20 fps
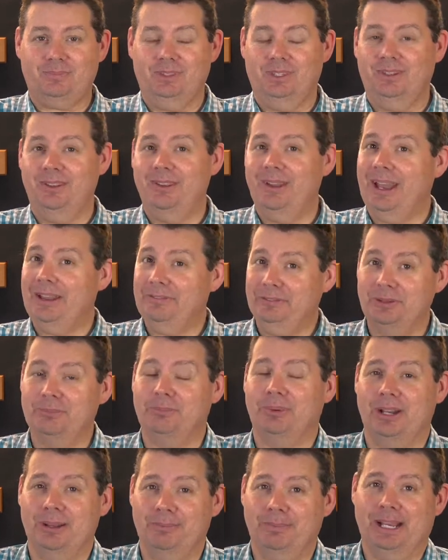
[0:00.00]
you have to
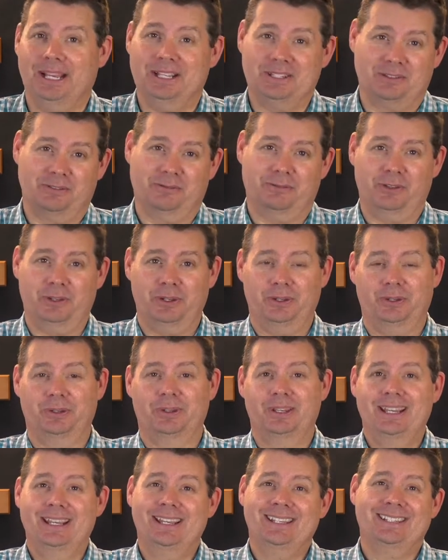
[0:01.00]
bypass a few.
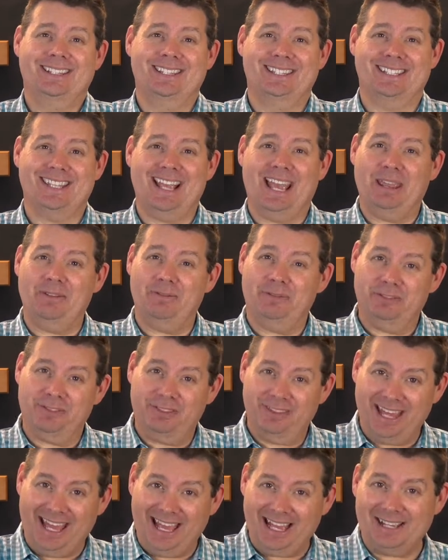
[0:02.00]
To save
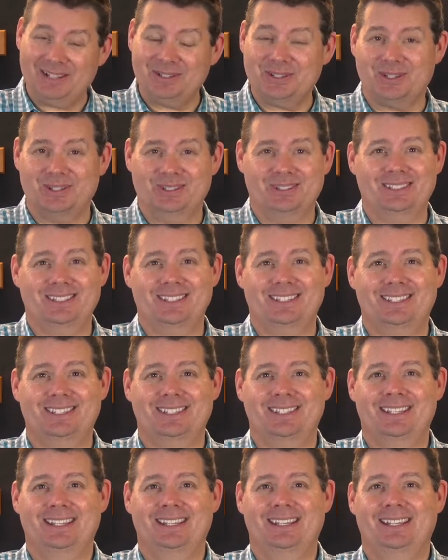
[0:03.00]

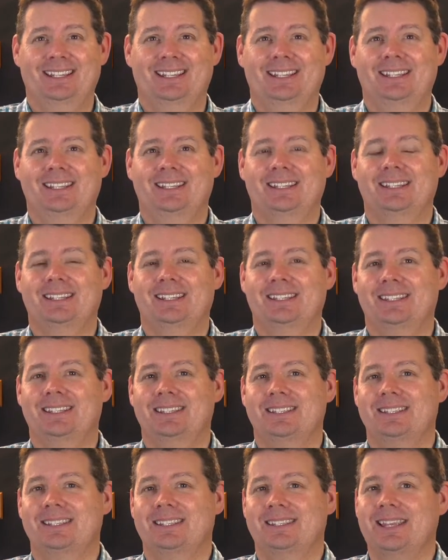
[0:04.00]
thousands,
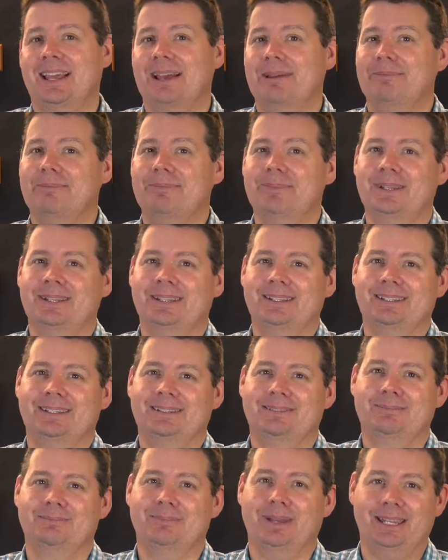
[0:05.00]
some
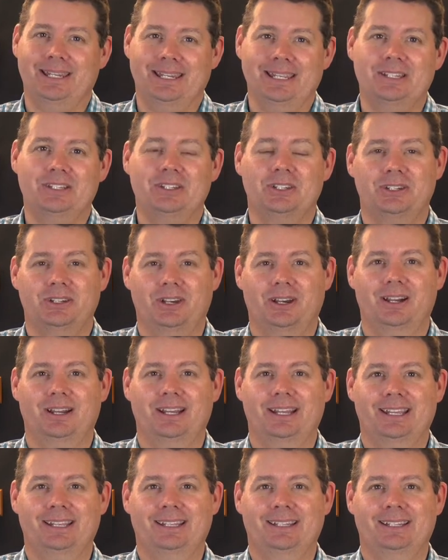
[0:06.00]
may need to
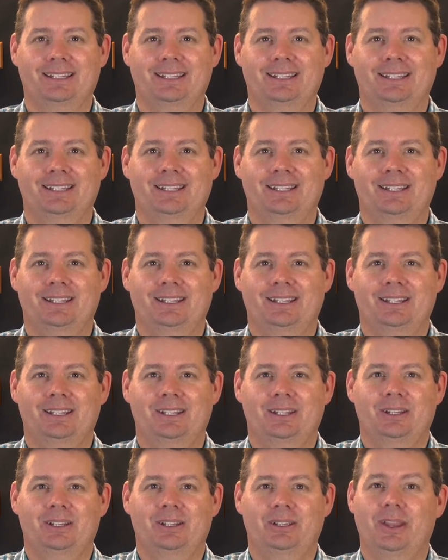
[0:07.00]
die.
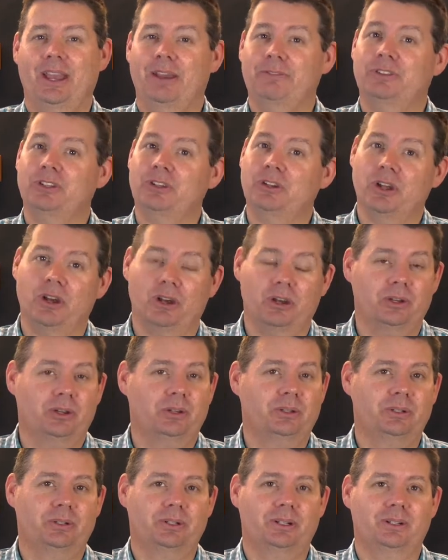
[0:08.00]
You have to
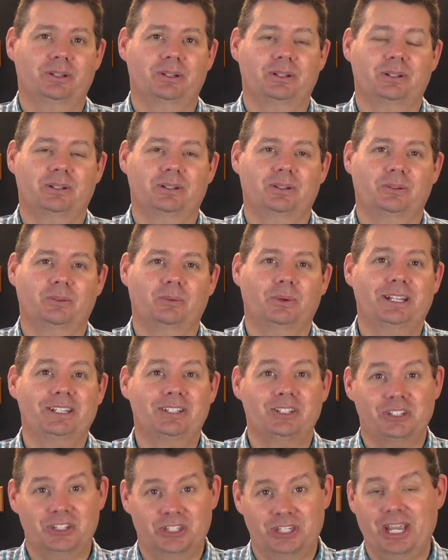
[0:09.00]
know when
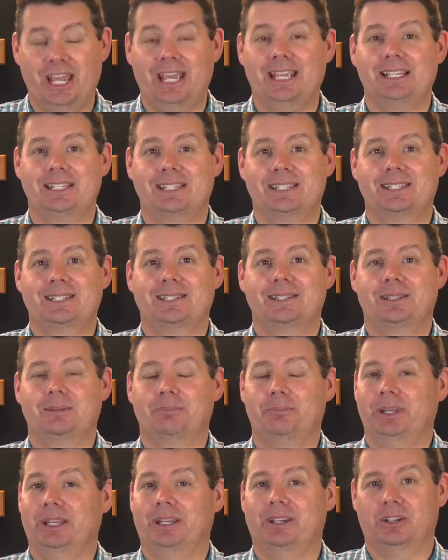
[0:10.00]
to chase the
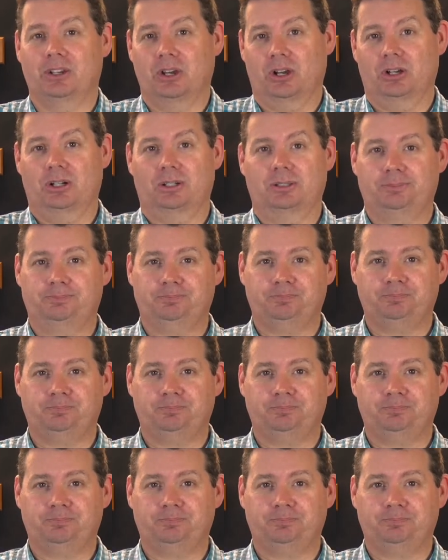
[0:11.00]
bigger goal.